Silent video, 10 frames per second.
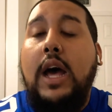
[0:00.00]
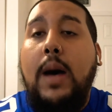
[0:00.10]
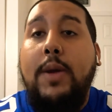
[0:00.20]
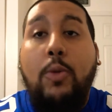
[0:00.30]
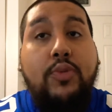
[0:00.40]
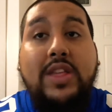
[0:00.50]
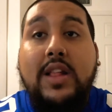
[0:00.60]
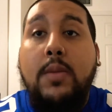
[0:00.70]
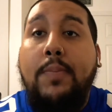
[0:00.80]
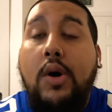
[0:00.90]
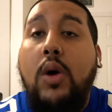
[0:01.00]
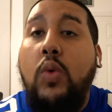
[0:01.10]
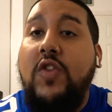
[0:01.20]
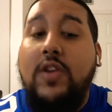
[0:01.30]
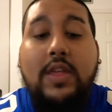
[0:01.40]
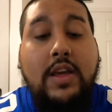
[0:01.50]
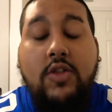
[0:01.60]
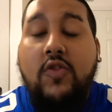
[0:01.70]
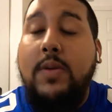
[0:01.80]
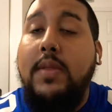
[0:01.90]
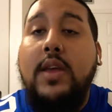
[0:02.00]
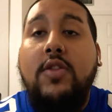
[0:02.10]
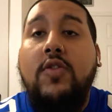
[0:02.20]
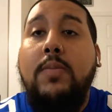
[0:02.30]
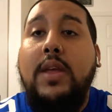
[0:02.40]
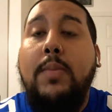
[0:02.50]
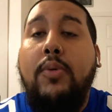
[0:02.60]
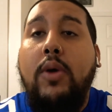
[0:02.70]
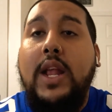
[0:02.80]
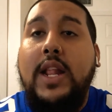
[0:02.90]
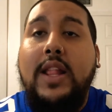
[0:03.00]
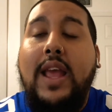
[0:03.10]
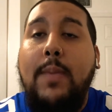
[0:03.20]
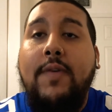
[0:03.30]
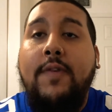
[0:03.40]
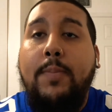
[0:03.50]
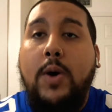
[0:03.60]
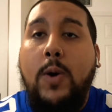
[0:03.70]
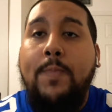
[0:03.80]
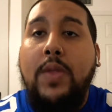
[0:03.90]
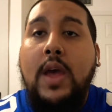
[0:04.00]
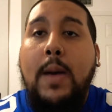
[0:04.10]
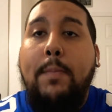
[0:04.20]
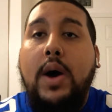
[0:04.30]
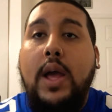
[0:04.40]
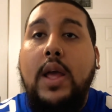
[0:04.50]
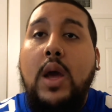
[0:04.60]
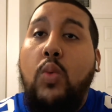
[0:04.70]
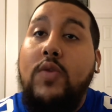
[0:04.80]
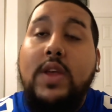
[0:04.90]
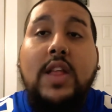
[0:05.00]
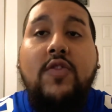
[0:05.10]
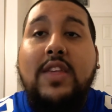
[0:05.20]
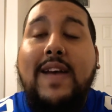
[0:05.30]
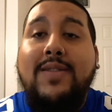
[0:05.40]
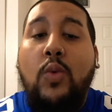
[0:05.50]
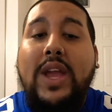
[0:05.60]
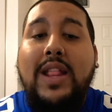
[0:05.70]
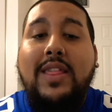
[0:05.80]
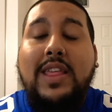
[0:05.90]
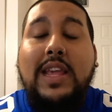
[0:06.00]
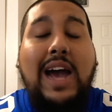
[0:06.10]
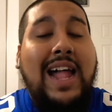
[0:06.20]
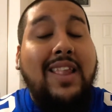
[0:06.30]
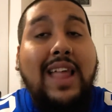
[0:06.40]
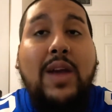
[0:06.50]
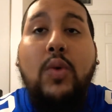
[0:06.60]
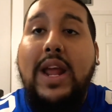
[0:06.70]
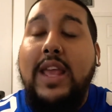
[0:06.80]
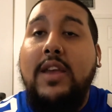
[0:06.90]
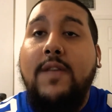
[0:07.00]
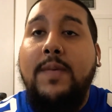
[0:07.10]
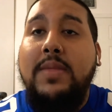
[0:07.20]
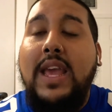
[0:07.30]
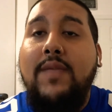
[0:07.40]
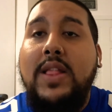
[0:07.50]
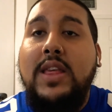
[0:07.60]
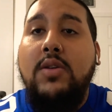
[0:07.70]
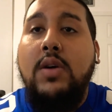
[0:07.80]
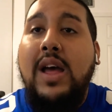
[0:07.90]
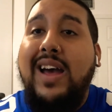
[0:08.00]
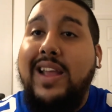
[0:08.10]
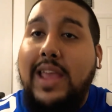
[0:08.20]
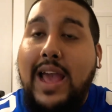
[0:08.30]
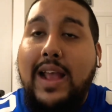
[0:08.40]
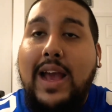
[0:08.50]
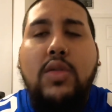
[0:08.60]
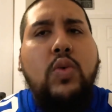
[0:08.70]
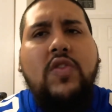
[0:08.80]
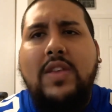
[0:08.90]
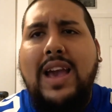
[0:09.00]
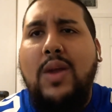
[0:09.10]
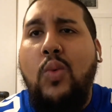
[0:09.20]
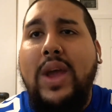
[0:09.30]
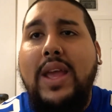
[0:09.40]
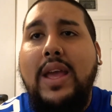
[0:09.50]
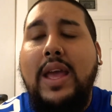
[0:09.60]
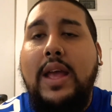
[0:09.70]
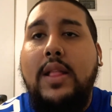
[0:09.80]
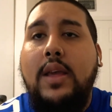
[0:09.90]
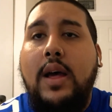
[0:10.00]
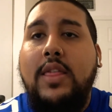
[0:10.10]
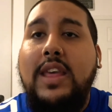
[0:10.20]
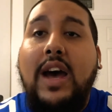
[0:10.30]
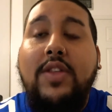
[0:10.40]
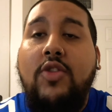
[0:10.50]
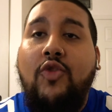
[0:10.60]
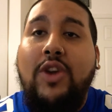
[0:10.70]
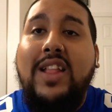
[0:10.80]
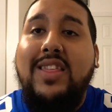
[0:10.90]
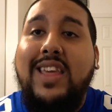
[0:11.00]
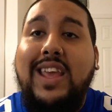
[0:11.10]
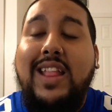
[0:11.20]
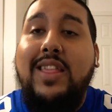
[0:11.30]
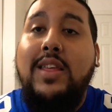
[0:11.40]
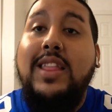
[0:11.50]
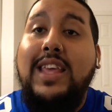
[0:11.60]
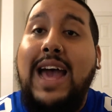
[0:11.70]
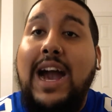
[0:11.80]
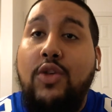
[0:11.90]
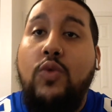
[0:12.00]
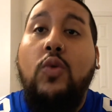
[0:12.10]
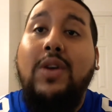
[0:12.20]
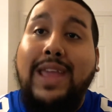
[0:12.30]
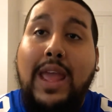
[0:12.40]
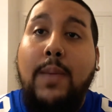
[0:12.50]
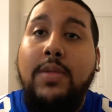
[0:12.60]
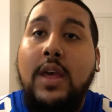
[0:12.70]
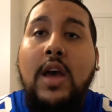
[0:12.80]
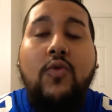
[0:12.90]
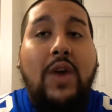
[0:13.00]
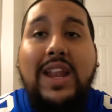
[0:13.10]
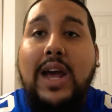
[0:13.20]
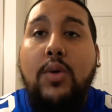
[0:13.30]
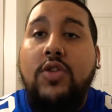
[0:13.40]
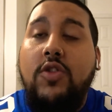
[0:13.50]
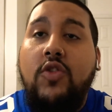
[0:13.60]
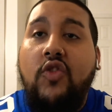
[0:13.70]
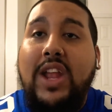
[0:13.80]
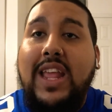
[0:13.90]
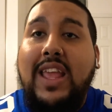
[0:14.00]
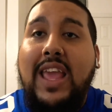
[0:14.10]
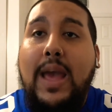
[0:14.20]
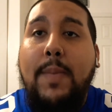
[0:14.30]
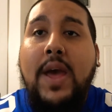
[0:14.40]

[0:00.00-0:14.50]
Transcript: It'll protect the ball, which is extremely, extremely important in the game of football. But we really just have to wait and see. I like what I hear from David Diehl. Again, guys, we just got to wait and see how this translates into the actual games. Right now, it's just training camp.